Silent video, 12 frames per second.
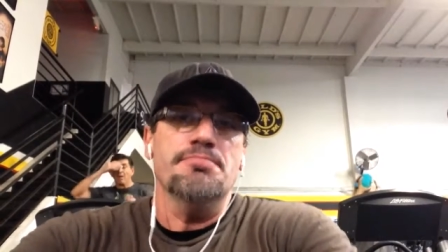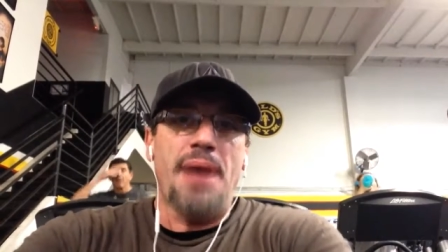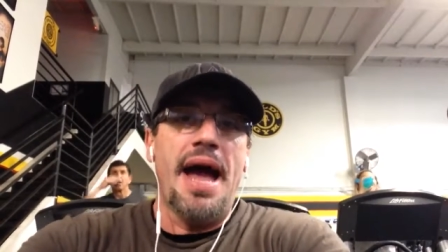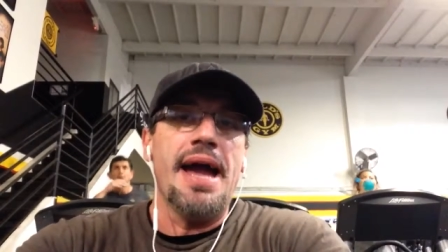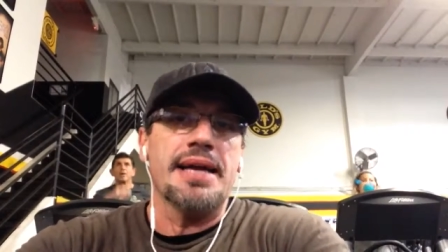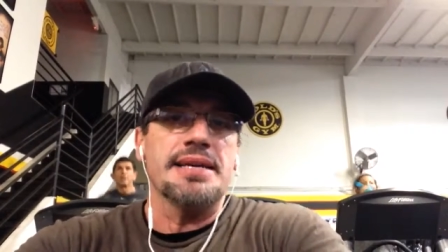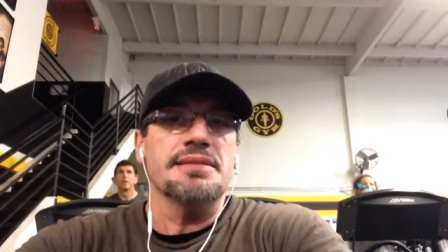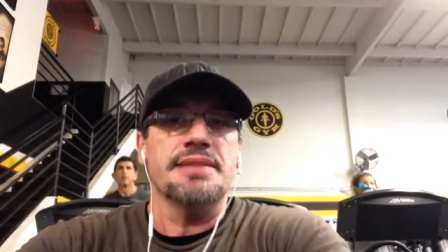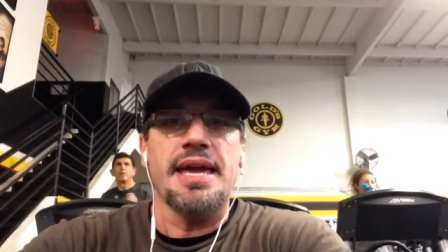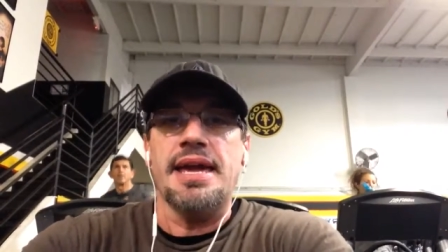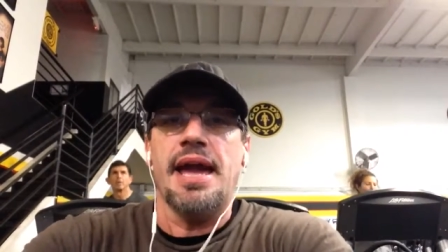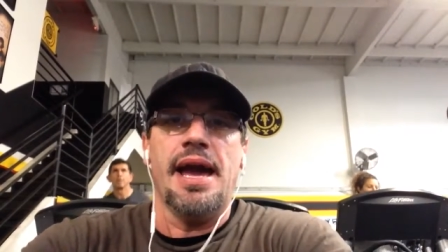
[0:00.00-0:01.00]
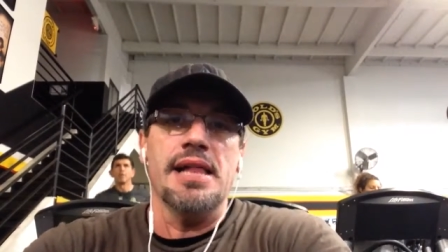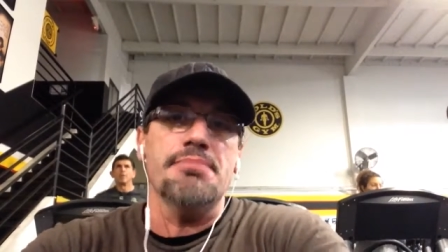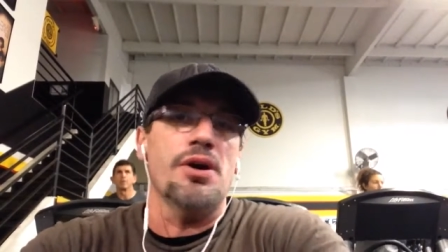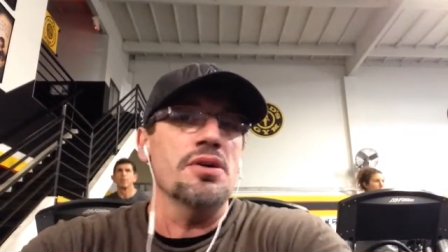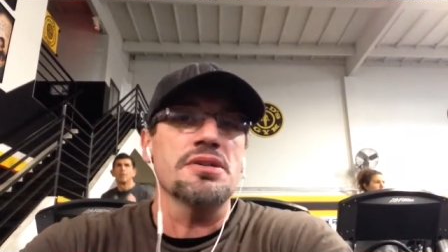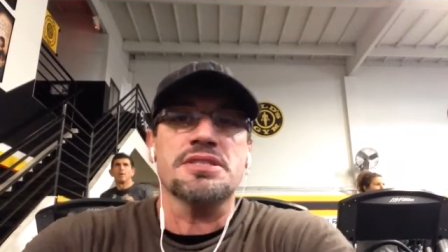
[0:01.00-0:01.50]
back, knee,
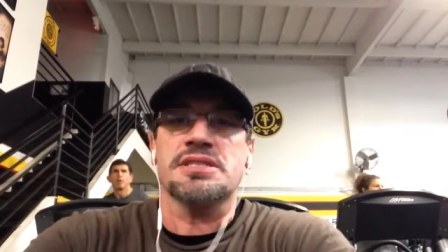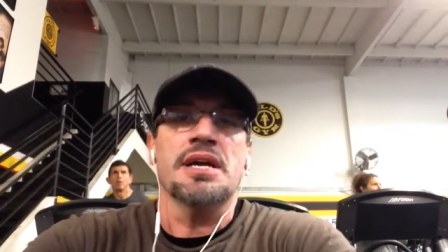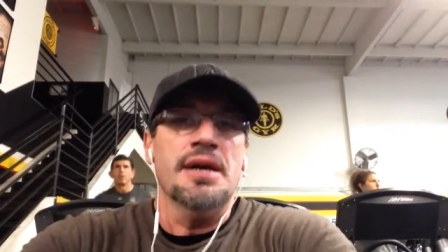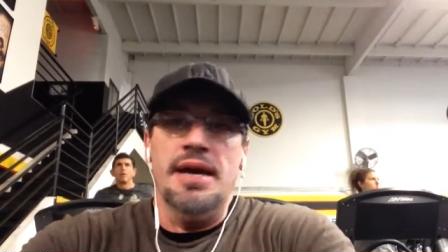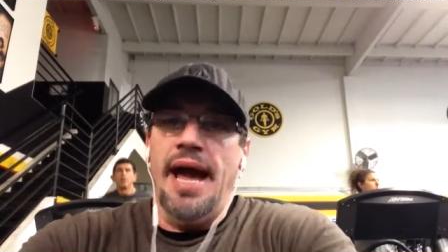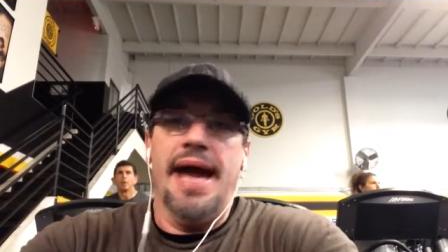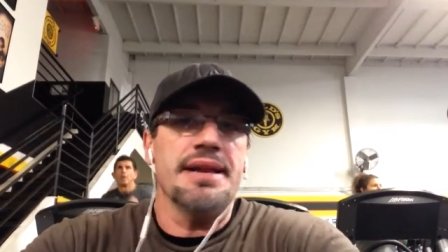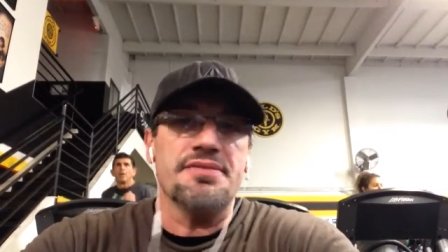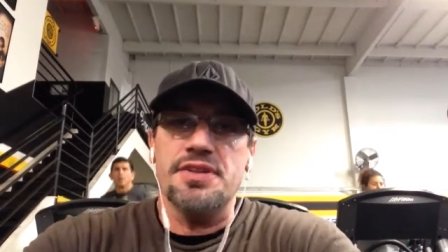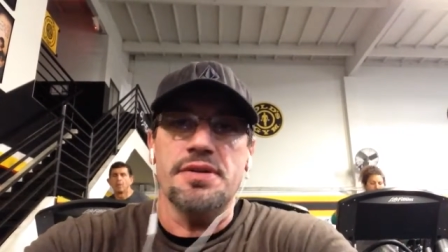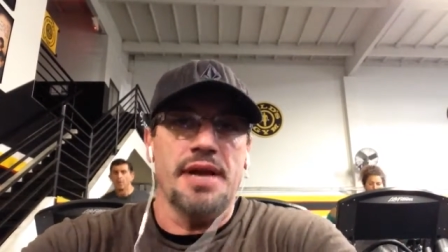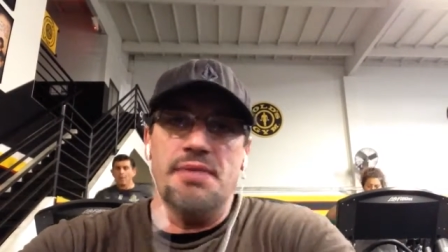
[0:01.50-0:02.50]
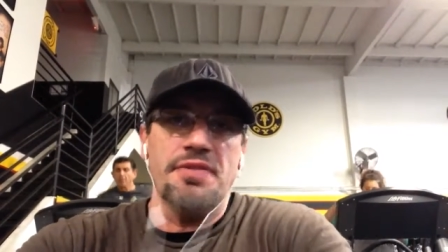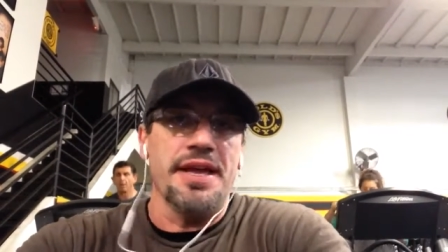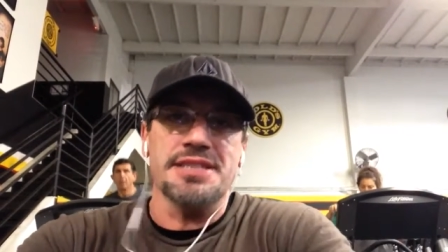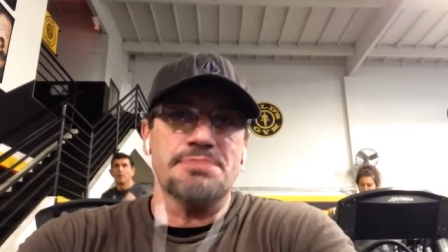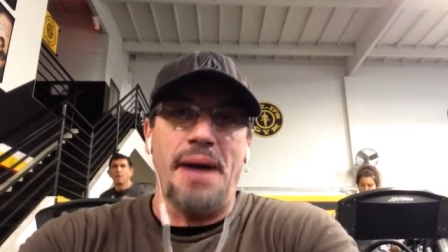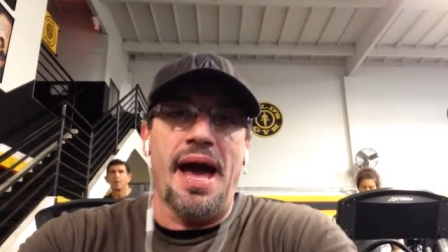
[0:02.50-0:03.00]
elbows, attitude,
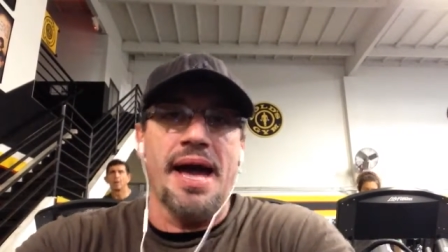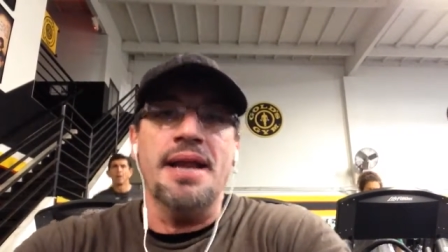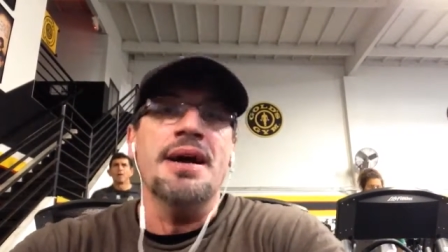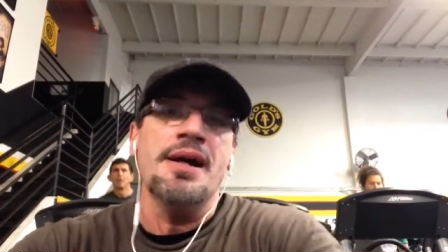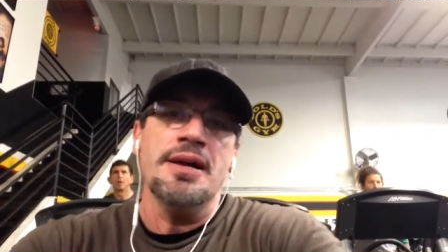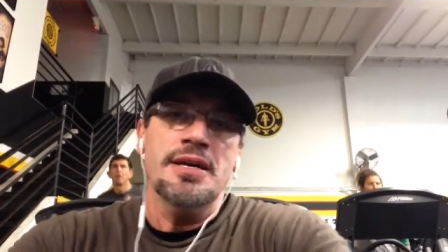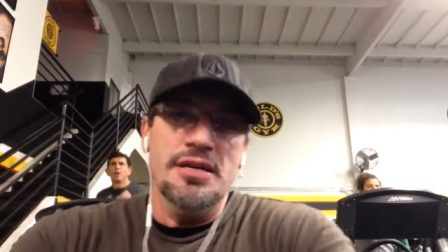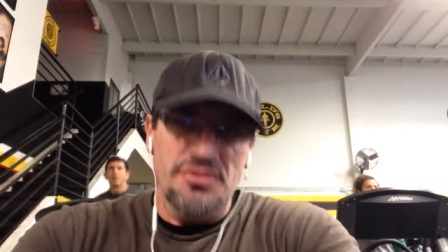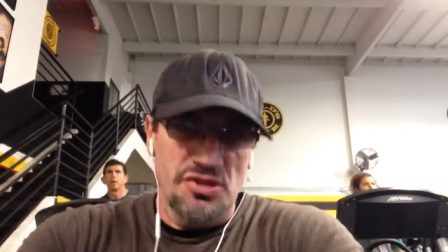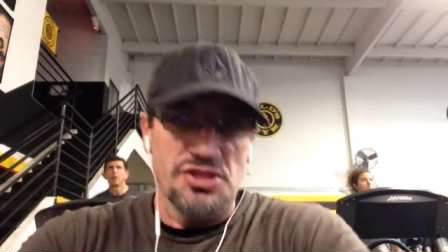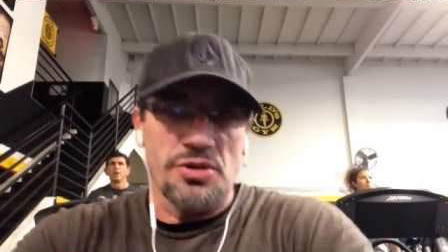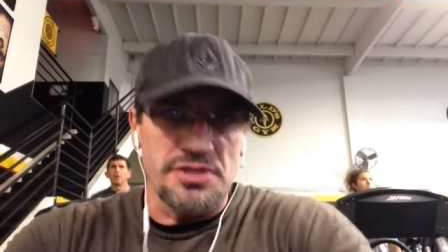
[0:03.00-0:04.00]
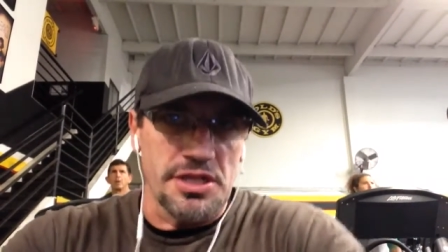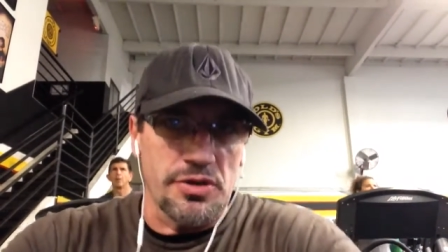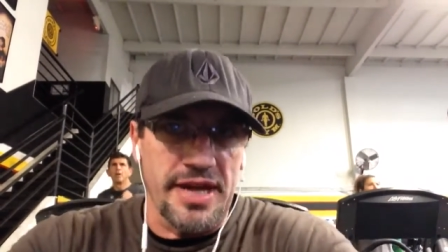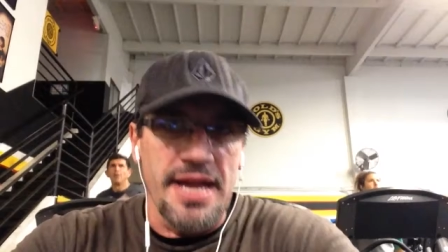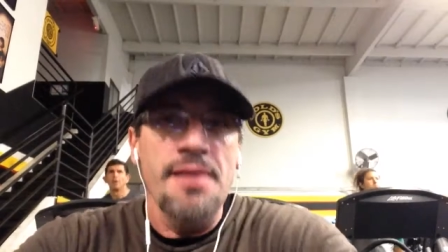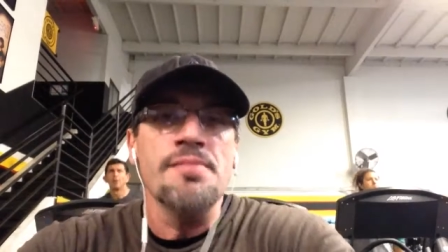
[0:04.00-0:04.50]
everything is bad to a certain
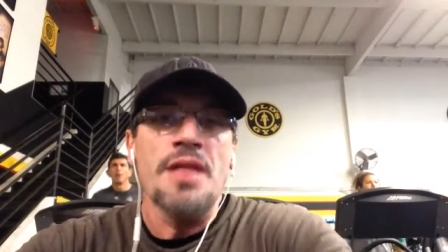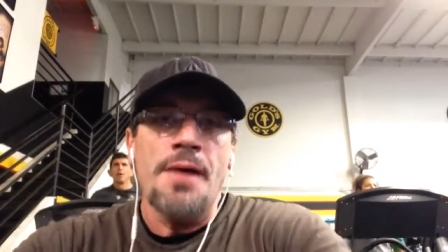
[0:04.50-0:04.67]
degree,